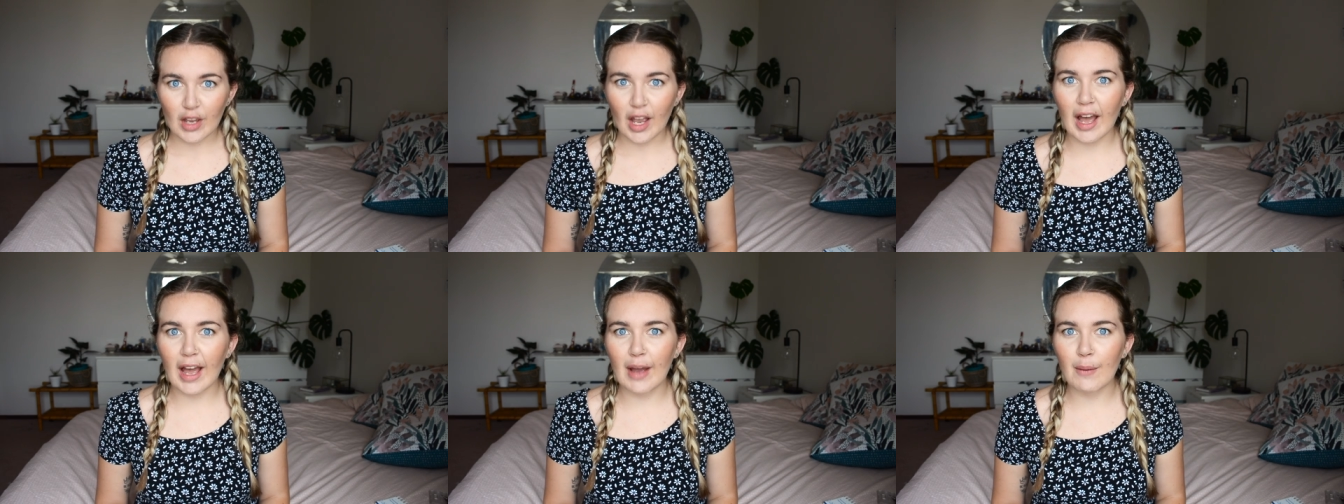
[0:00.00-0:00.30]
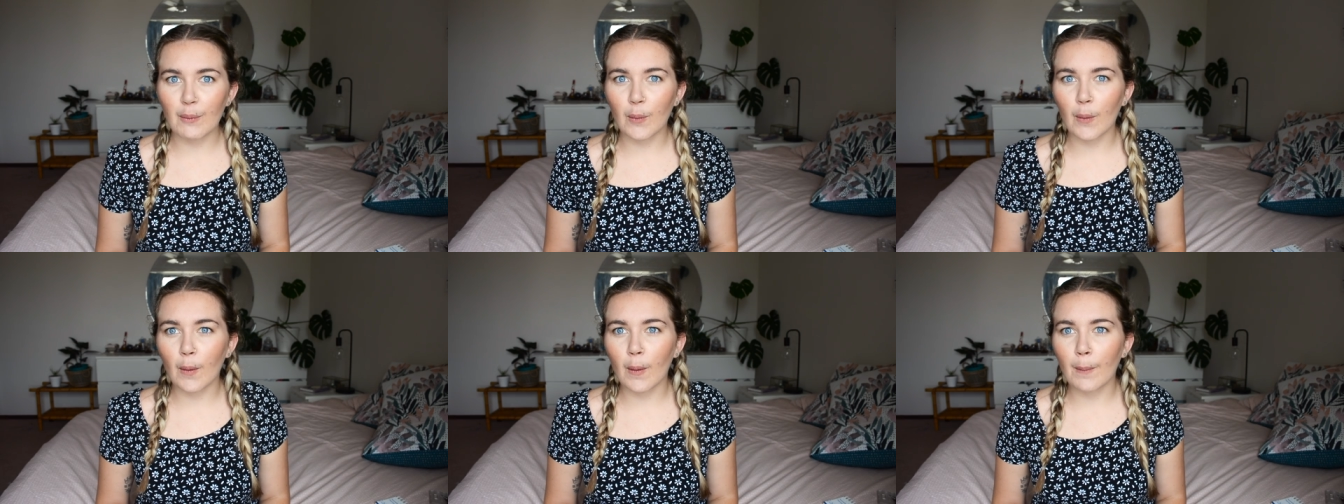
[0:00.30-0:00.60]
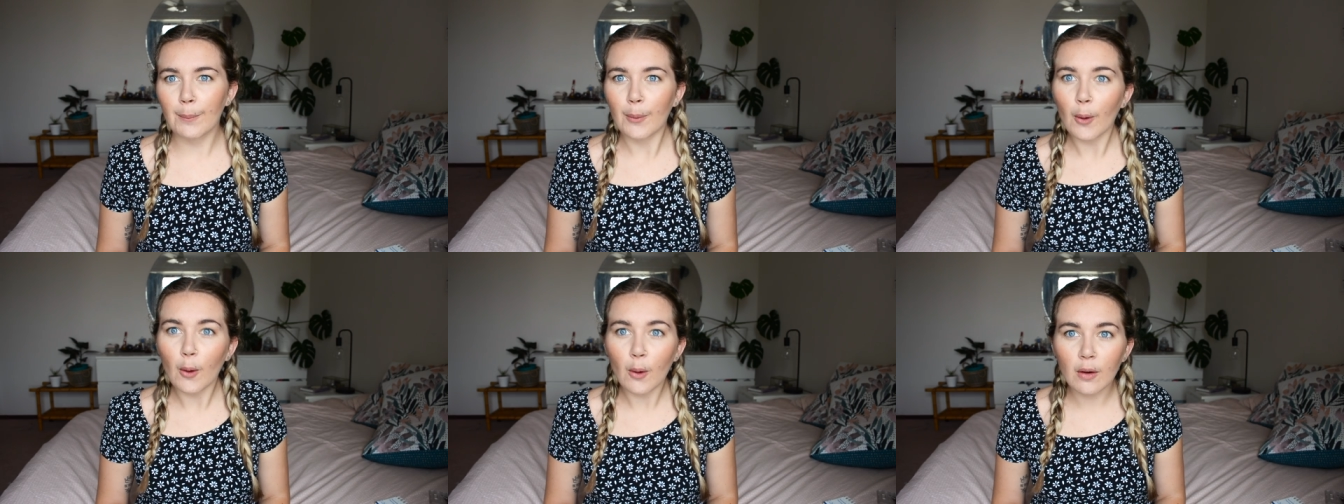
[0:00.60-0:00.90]
I
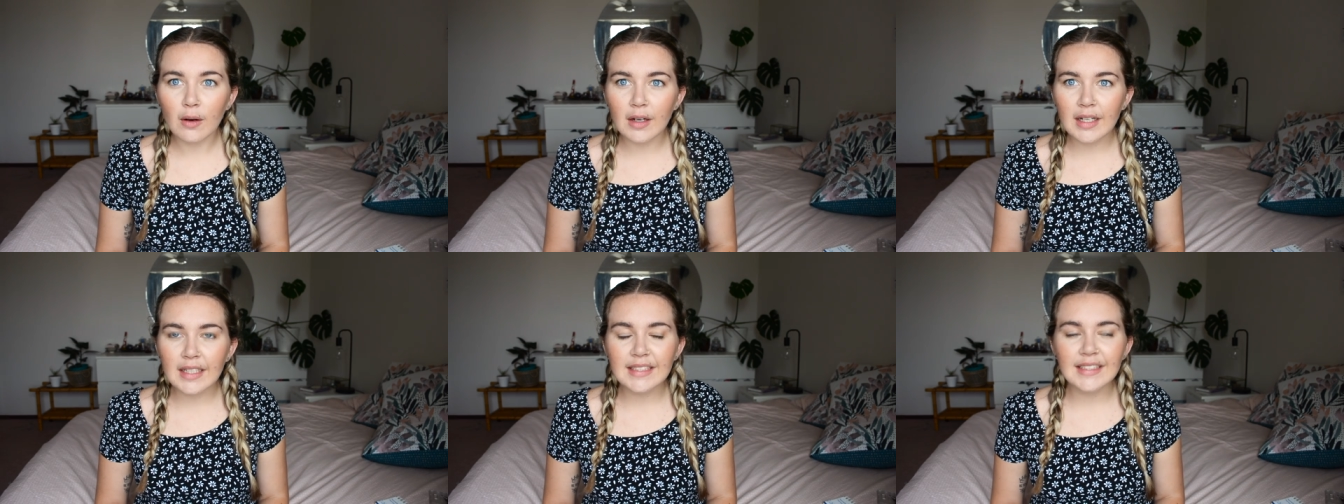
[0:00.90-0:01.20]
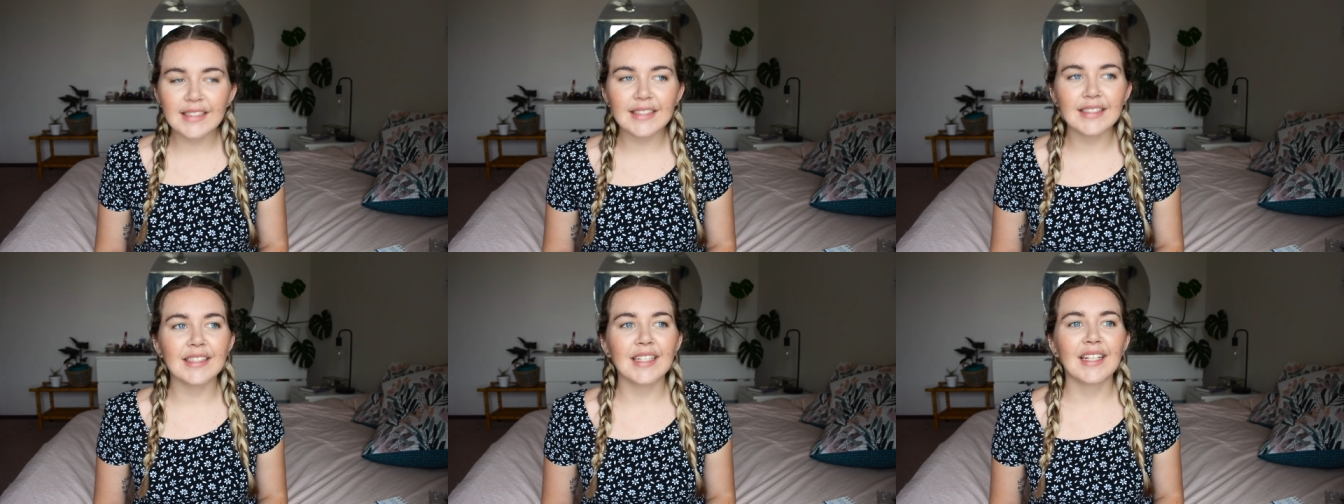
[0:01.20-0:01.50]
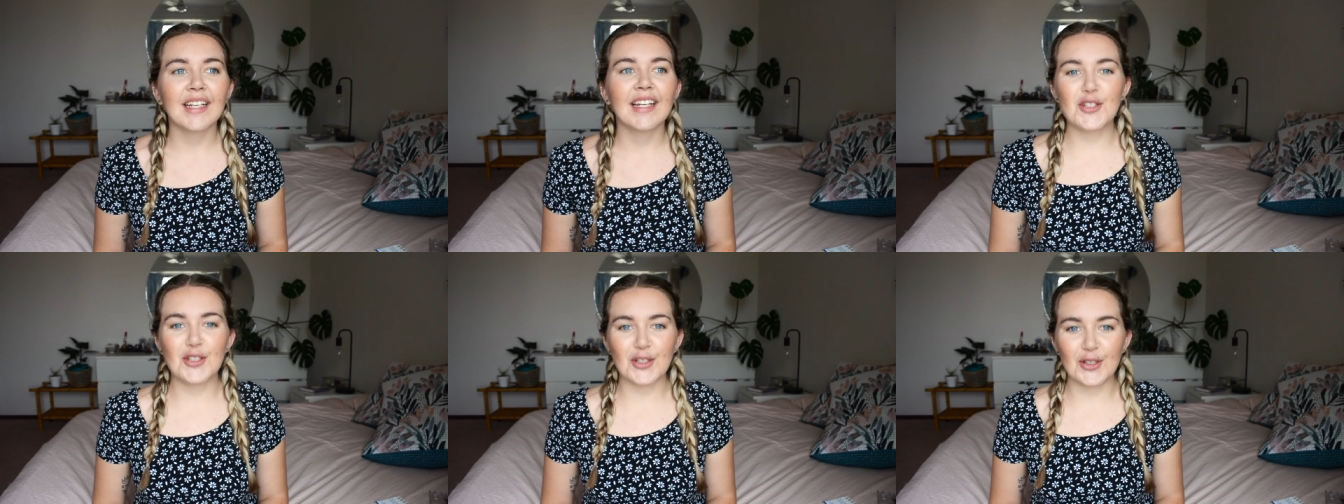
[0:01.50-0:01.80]
wore porous
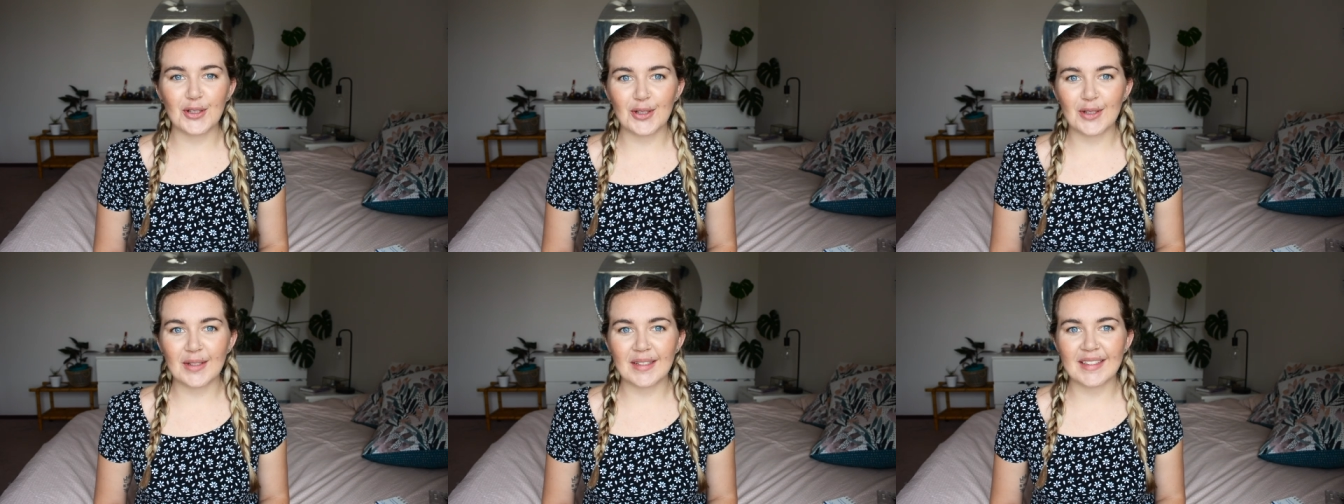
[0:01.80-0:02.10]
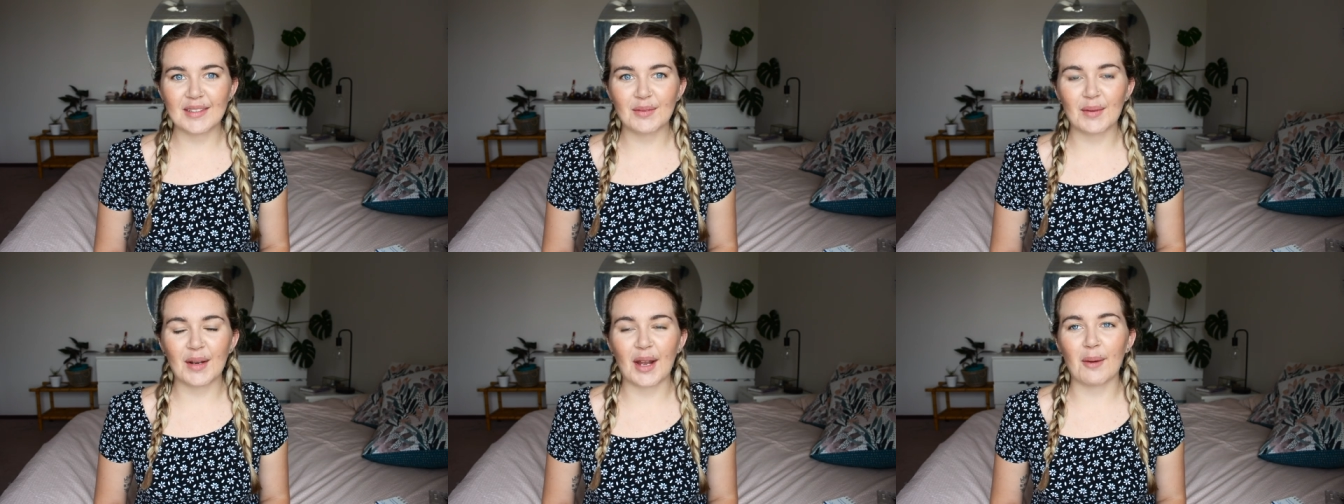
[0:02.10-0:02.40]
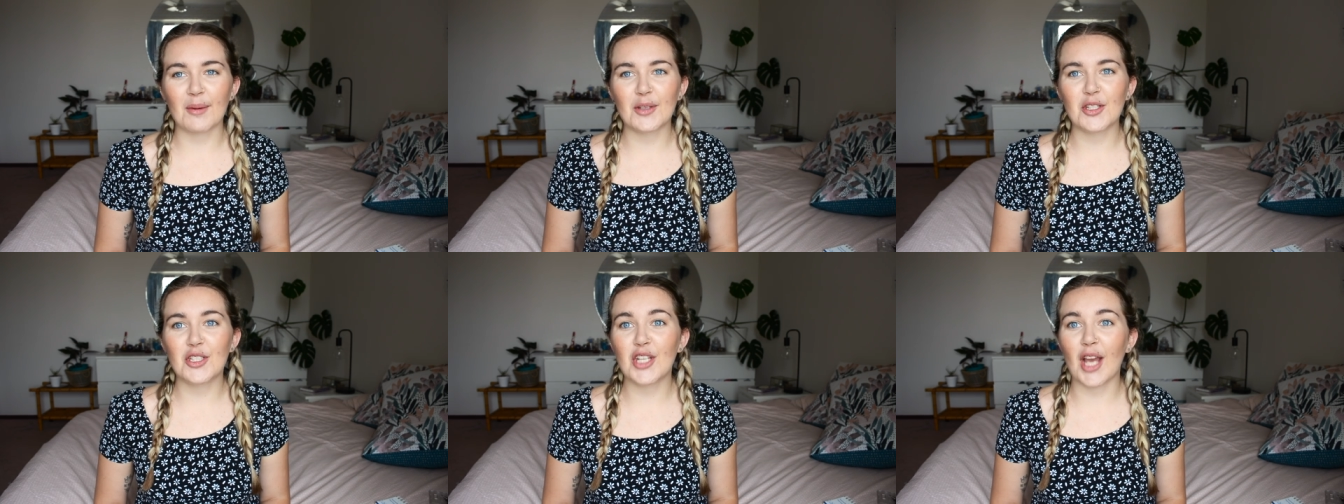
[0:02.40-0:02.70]
shoes when
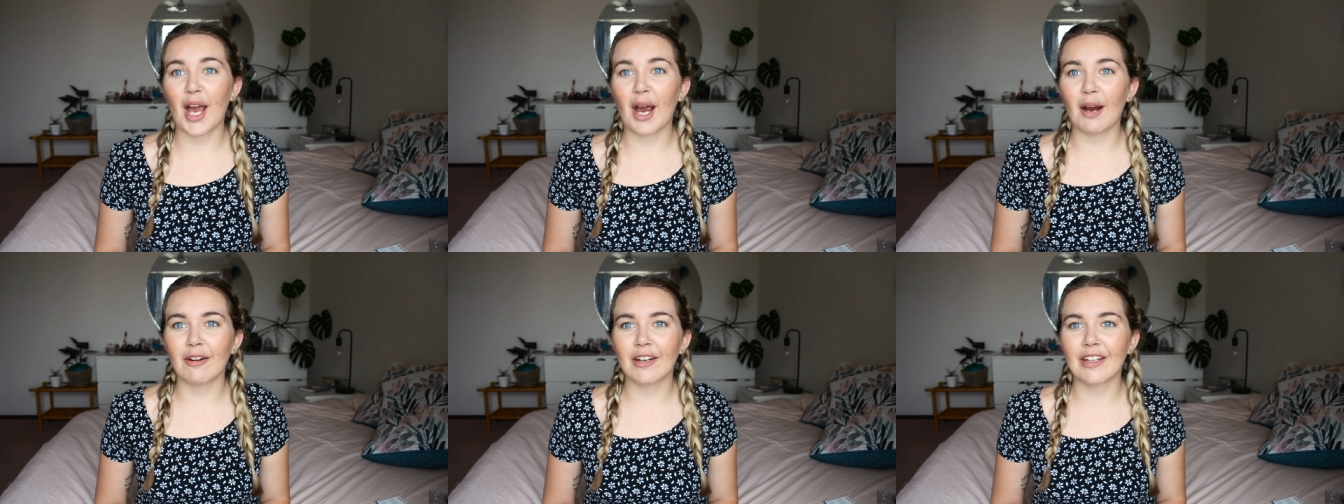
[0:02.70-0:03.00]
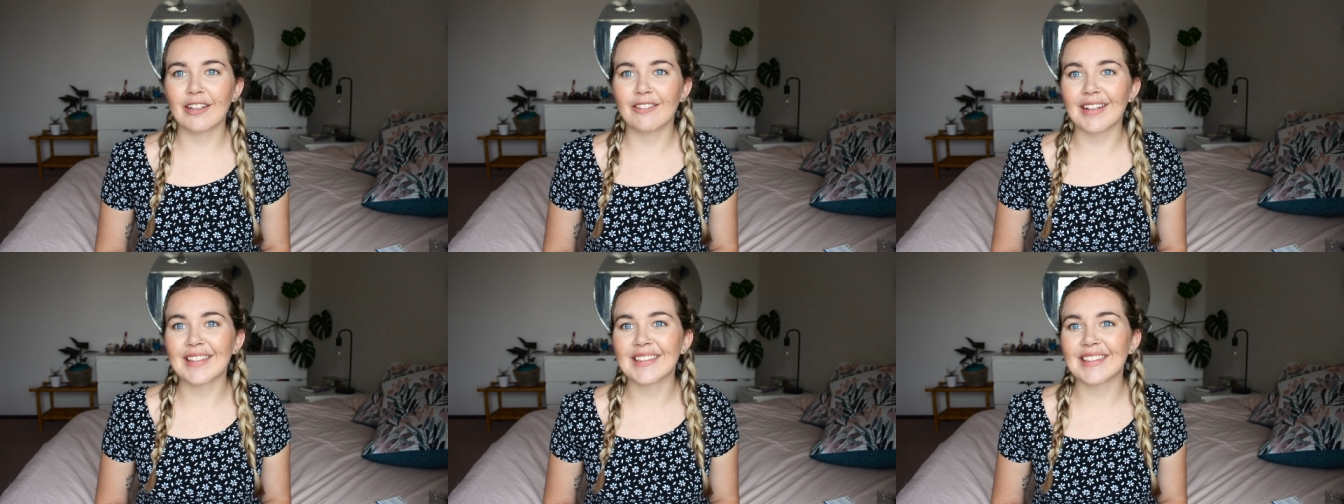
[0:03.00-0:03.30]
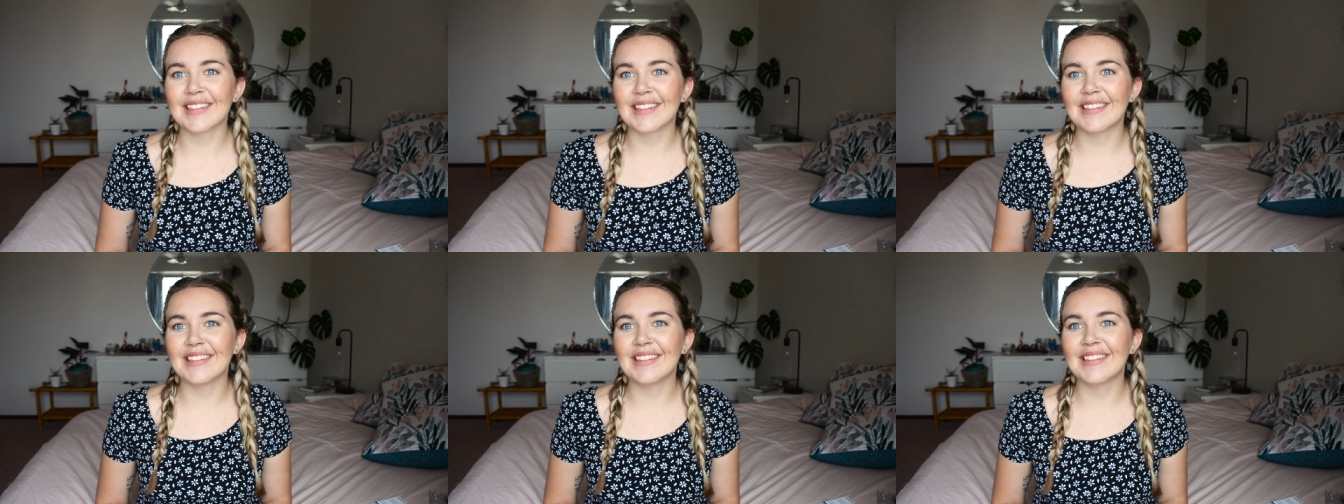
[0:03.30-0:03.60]
I was showering
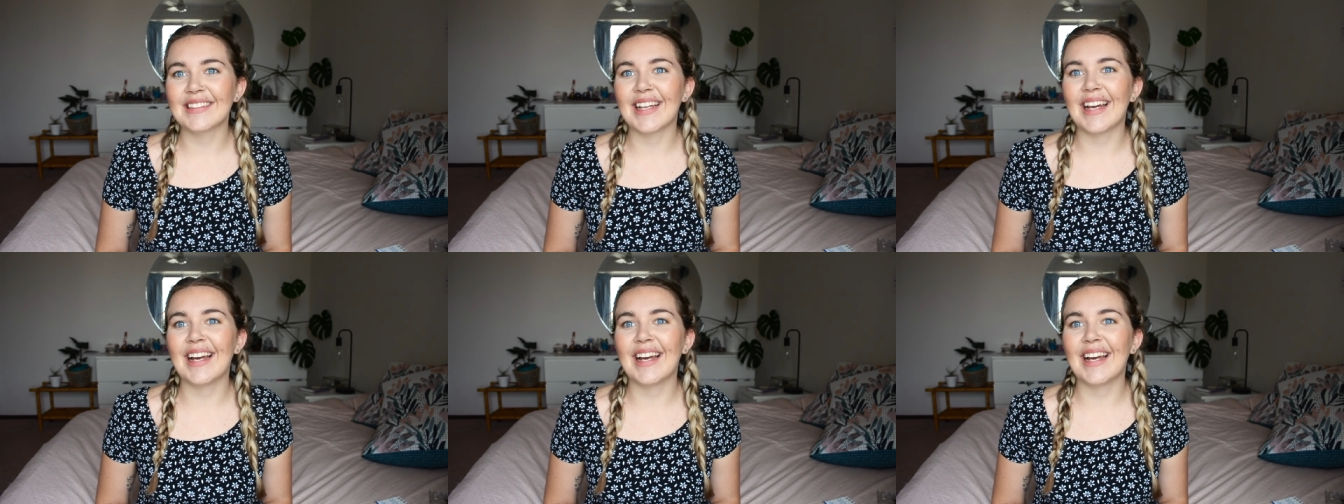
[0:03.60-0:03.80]
residents